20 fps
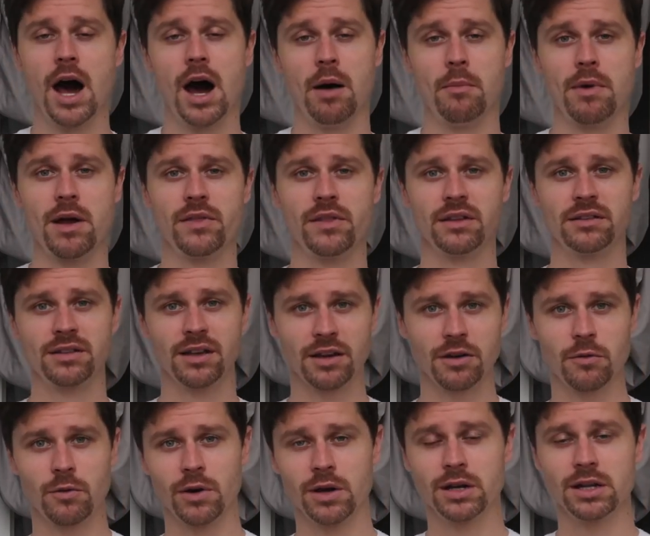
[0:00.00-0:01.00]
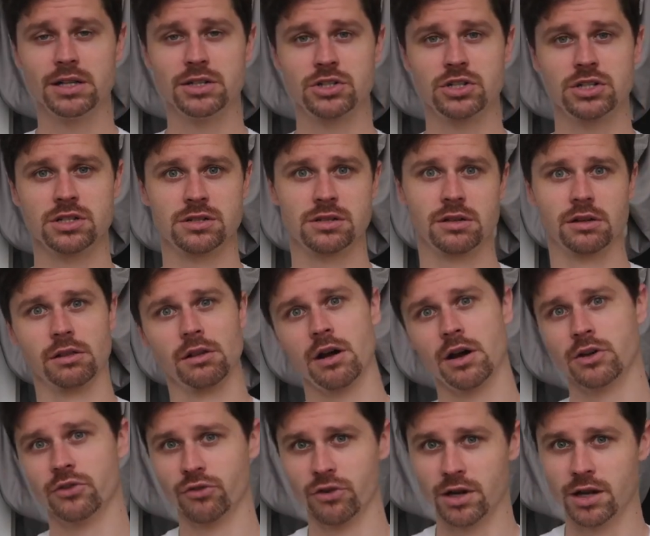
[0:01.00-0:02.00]
And the second one is just
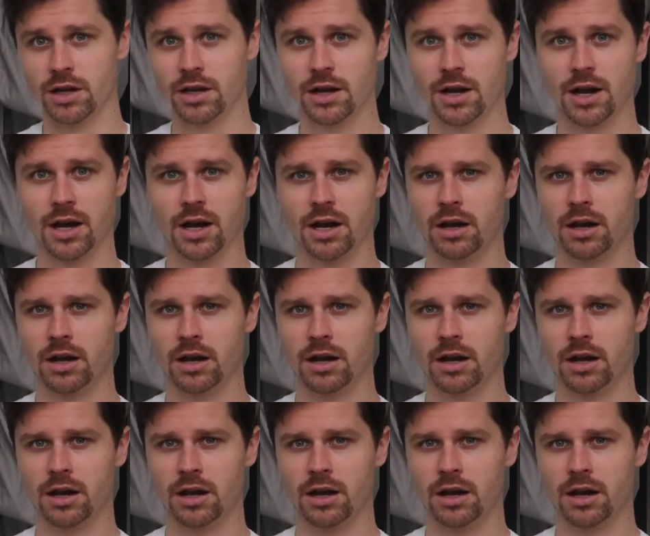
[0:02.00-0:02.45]
laundry.